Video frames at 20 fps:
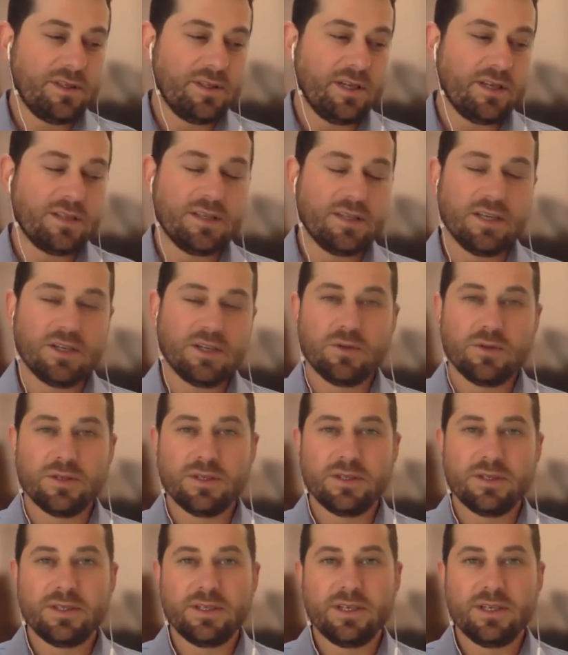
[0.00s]
sexual
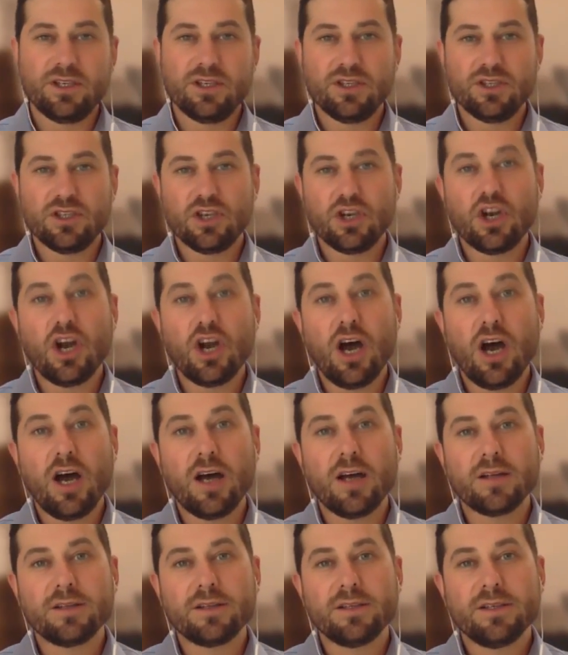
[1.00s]
sensations or
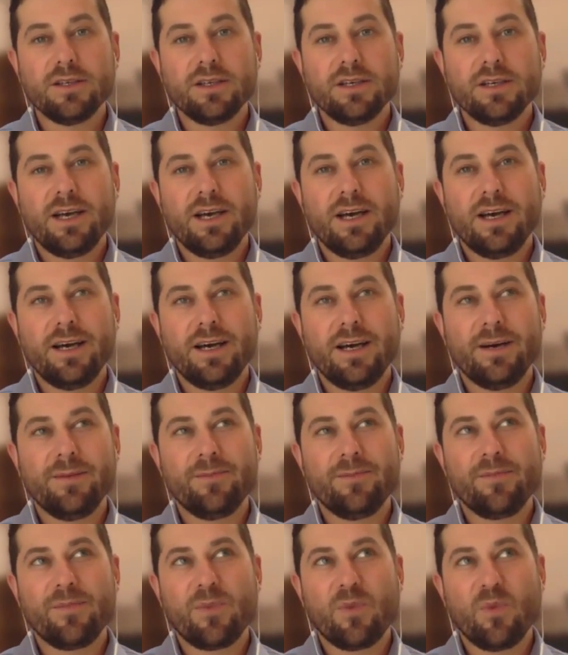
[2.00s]
not,
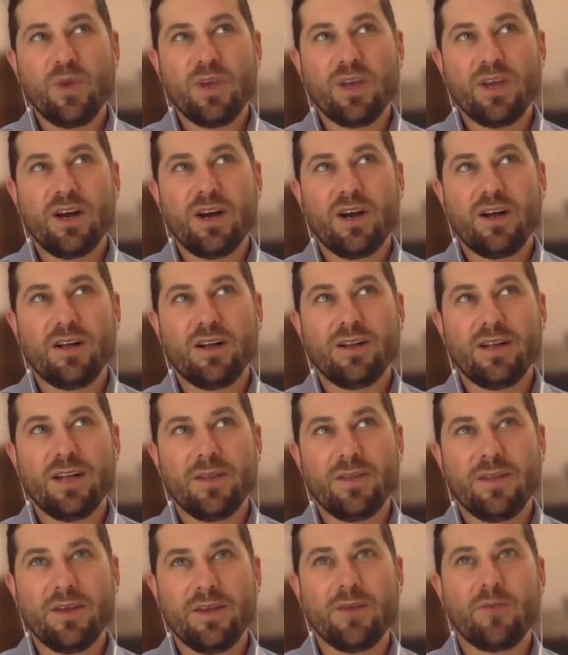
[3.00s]
we
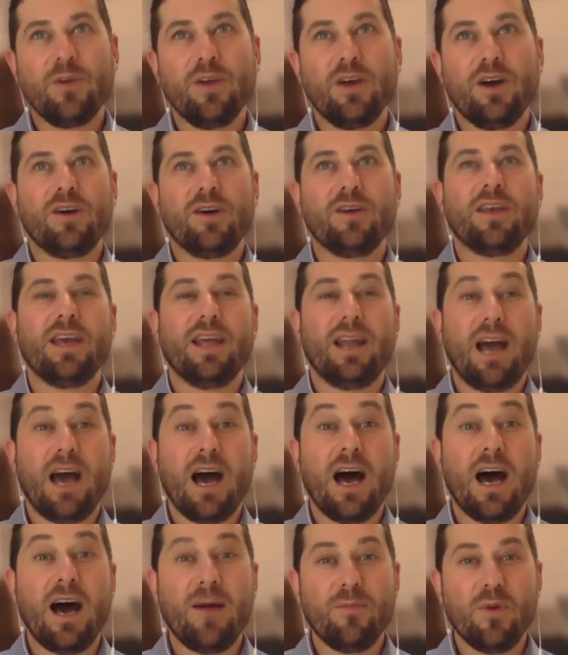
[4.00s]
all get
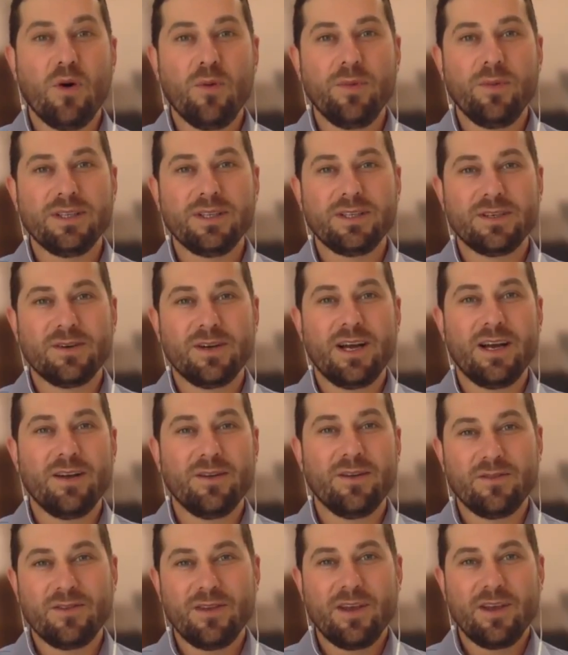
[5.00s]
aha moments
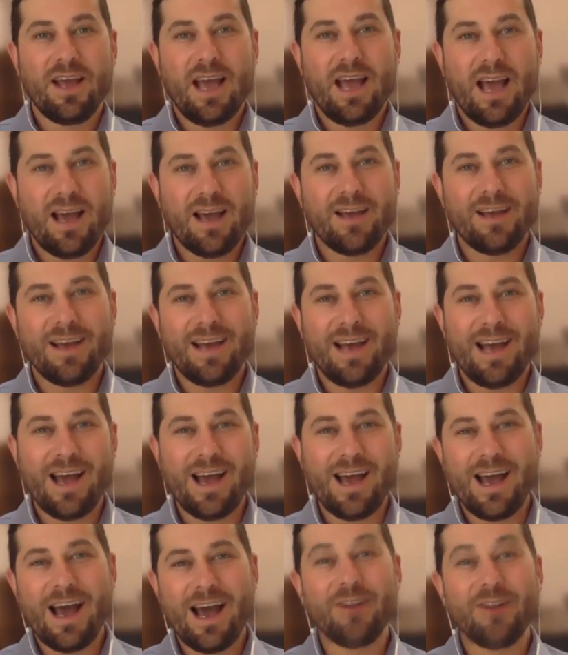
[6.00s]
around
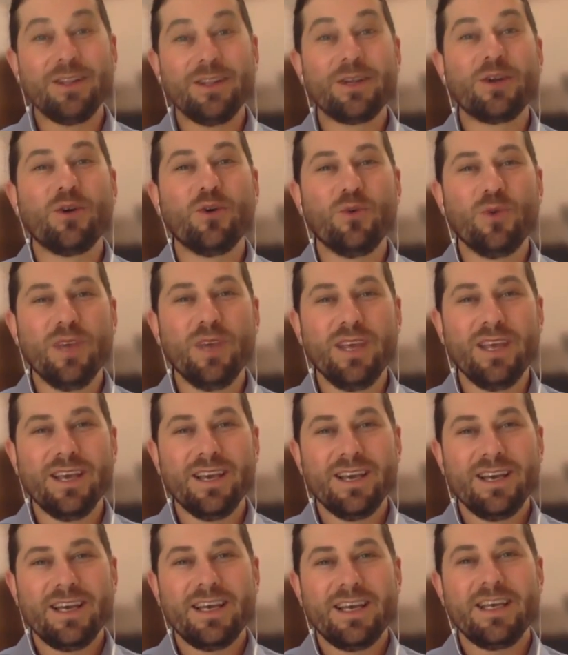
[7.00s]
how little we
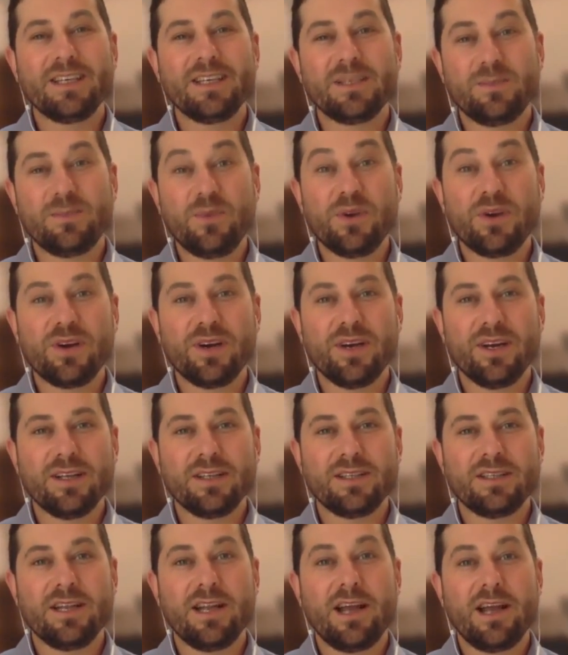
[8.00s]

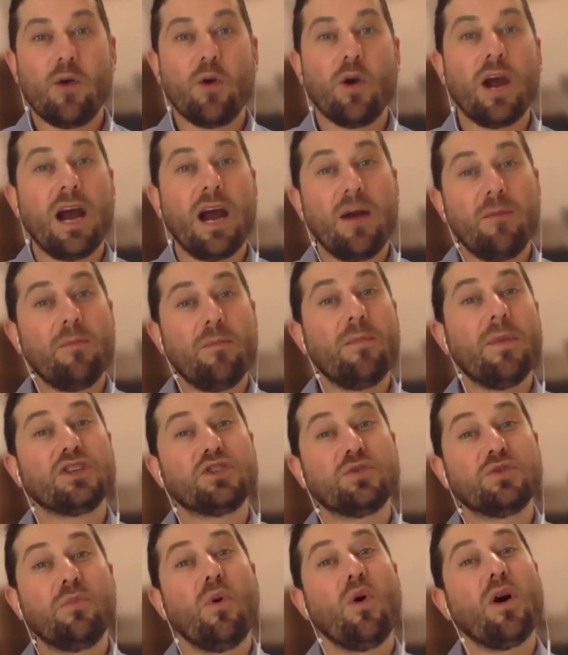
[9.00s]
experience or how
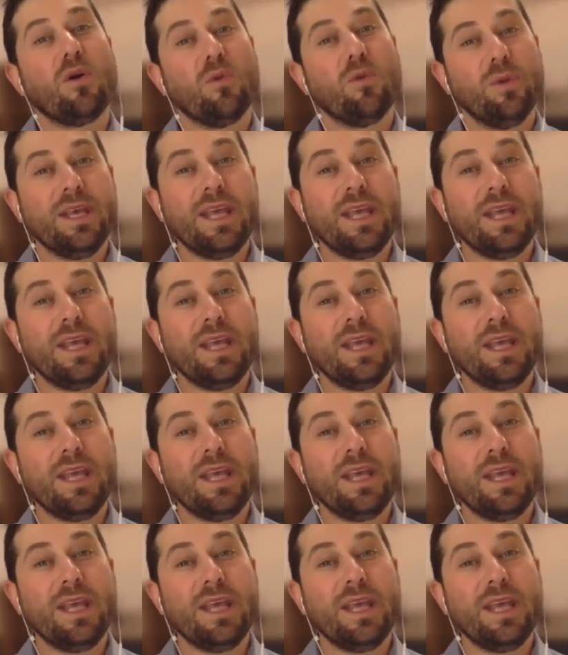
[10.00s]
much more we